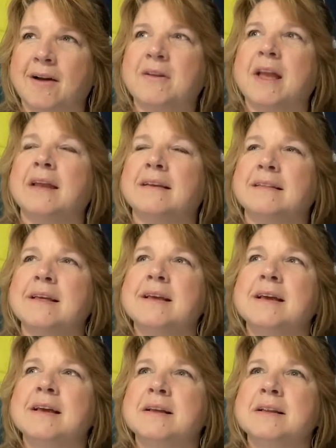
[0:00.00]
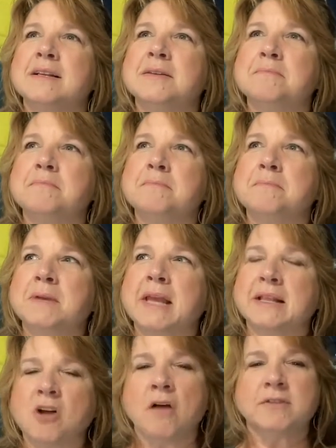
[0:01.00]
Okay.
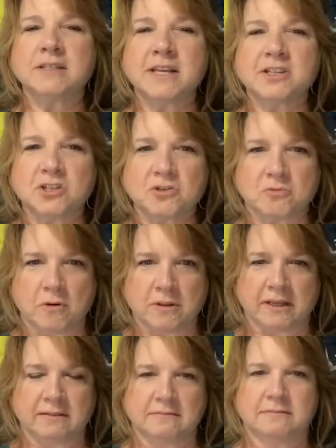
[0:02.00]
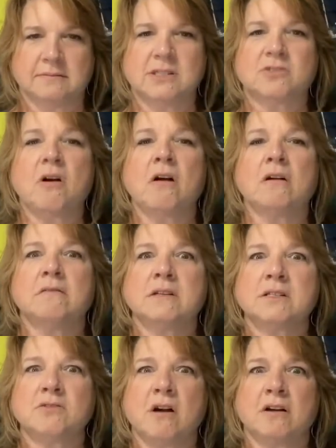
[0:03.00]
Get conversations rolling stronger
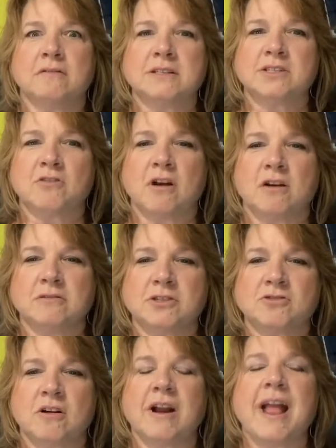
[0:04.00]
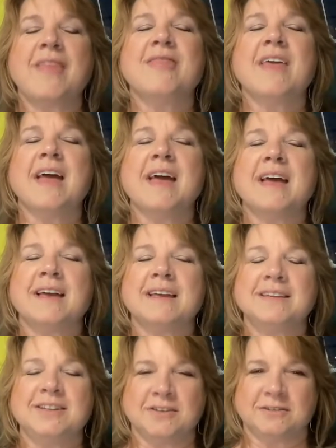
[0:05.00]
and stronger and stronger and stronger. And
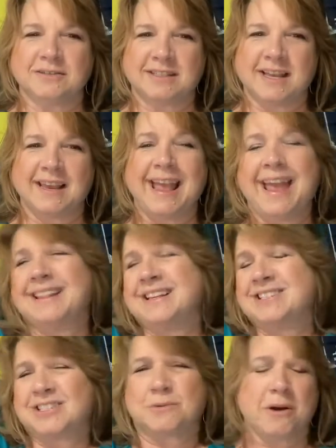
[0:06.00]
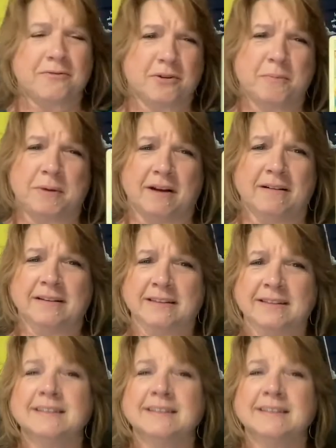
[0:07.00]
then you'll say, hey, let's just go out for a beer.